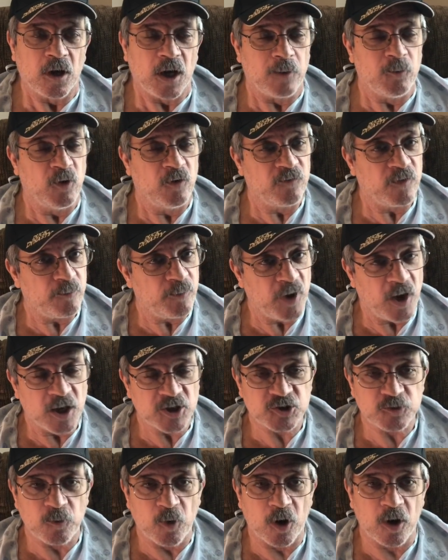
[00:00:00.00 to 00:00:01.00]
I'm over at
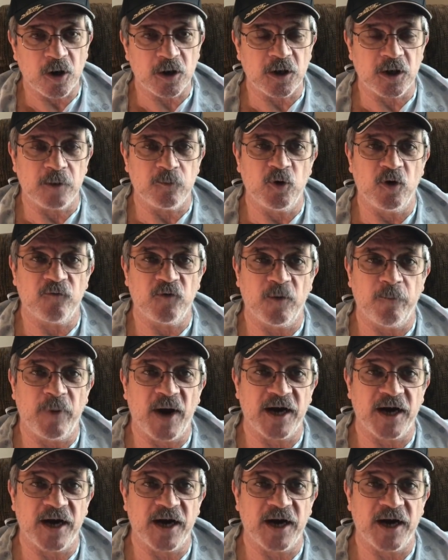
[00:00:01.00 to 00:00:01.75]
Poshmark and I'm over at